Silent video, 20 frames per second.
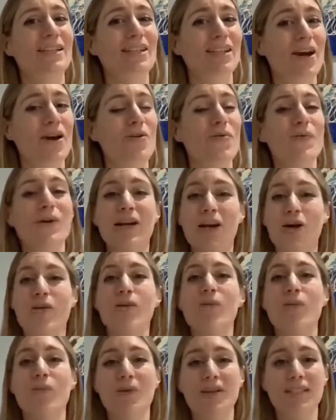So we know
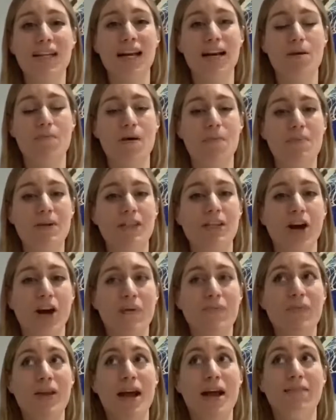that when we take our puppies
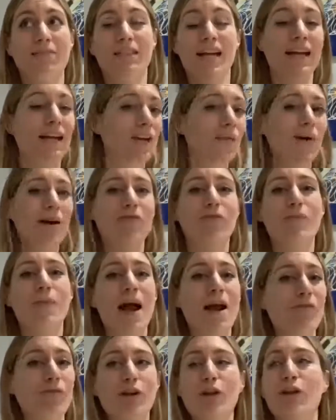home, they're taken away from
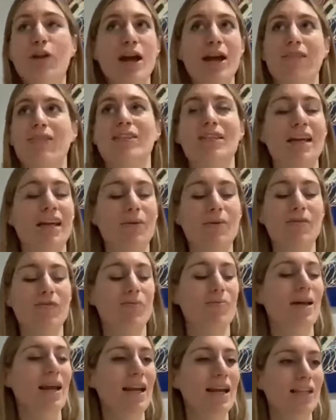everything. They're taken away
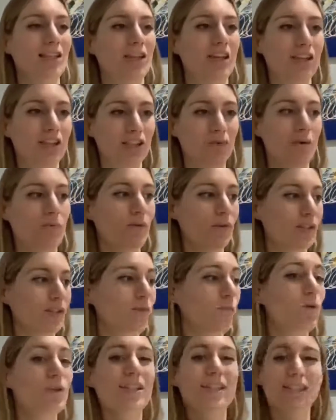from their litter. So we
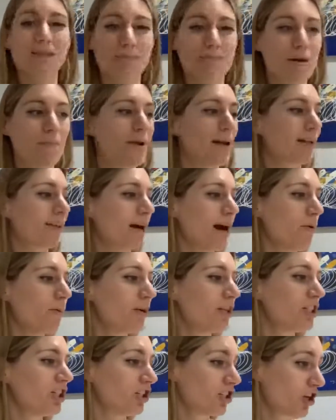wanted to mimic that,
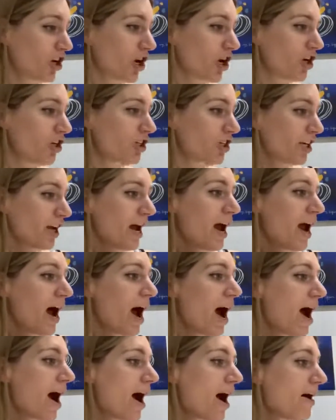which is good.
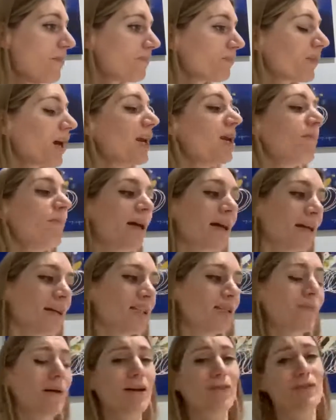And a
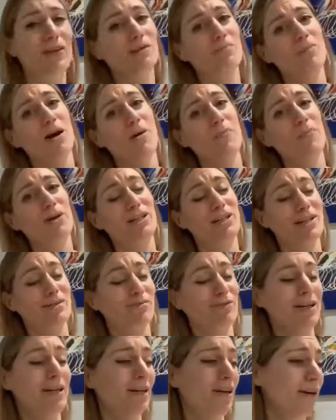blanket smelling for his mum, which
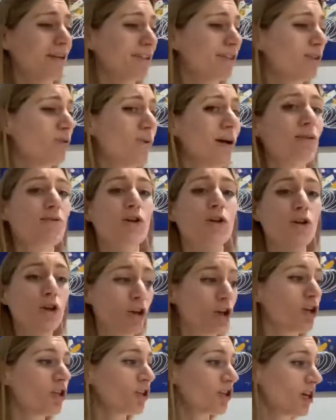is really nice as well. So
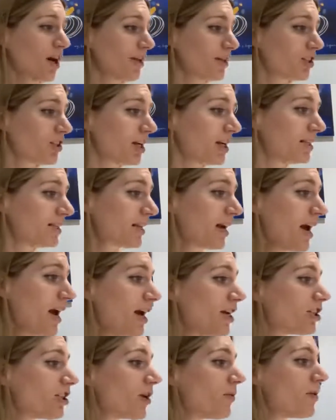good touches.
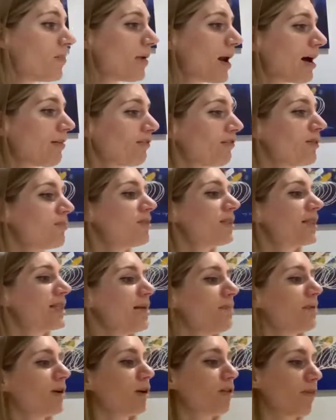So we plan for him to
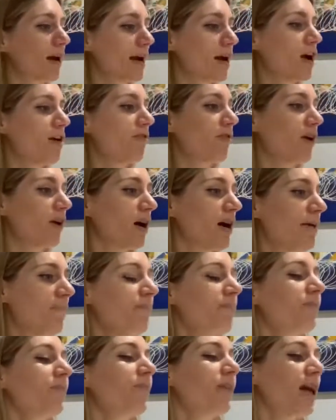sleep in a crate overnight
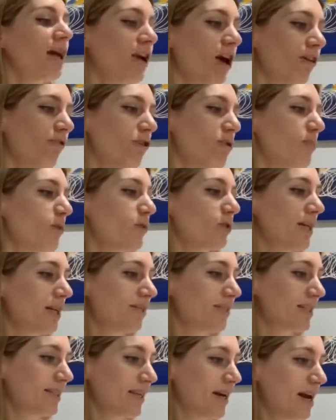in our room or
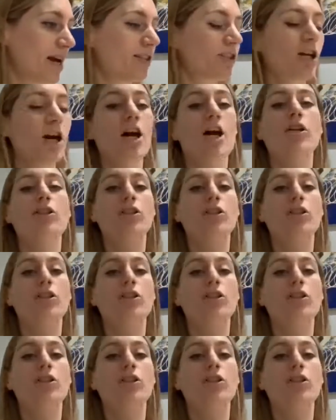downstairs.